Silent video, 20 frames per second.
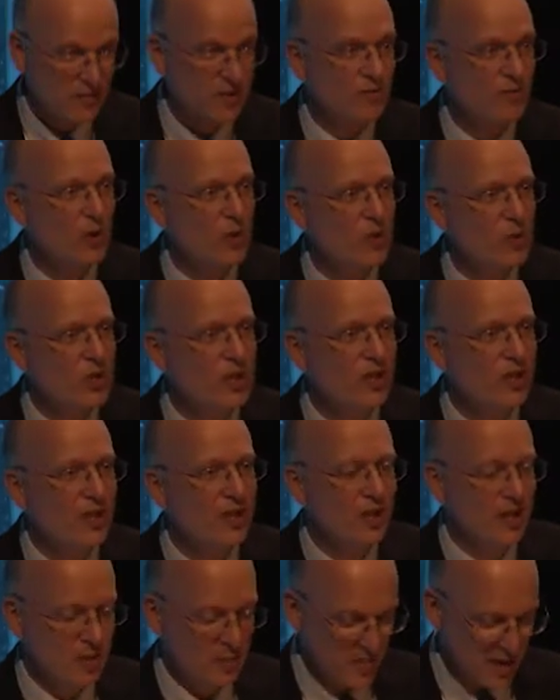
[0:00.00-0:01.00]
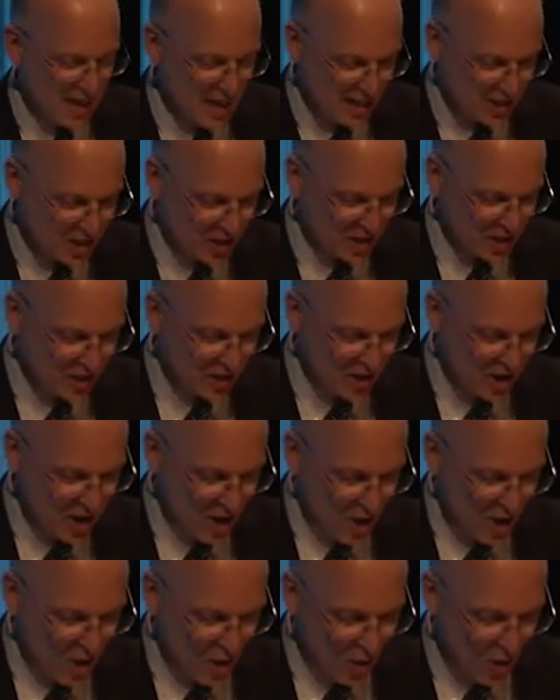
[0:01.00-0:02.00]
of devotion and compassion
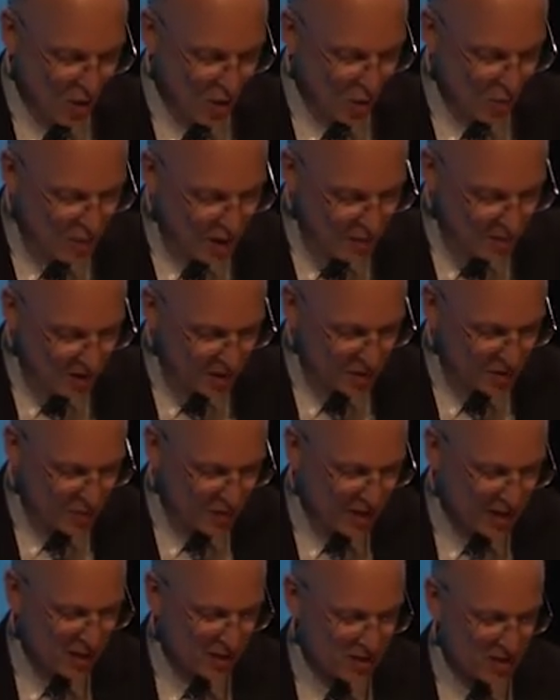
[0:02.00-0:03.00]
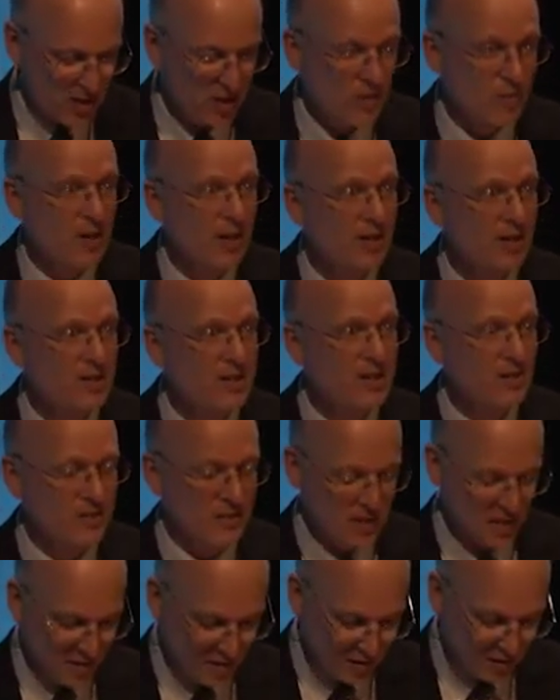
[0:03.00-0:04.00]
or maybe it's because their
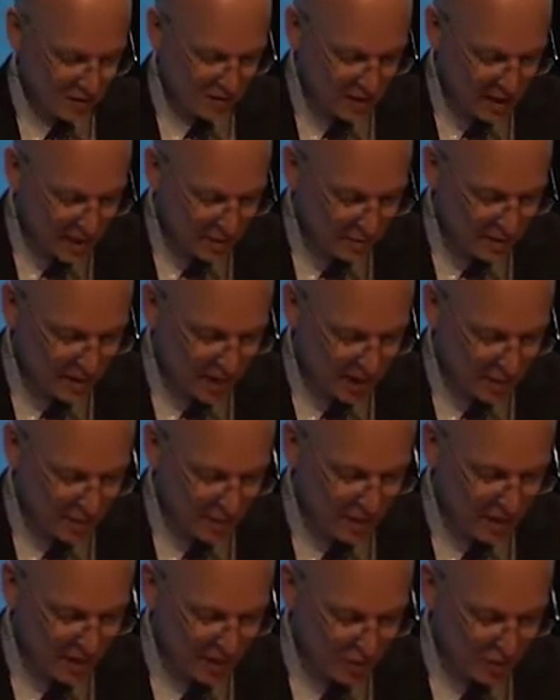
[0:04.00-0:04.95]
relatives stepped up and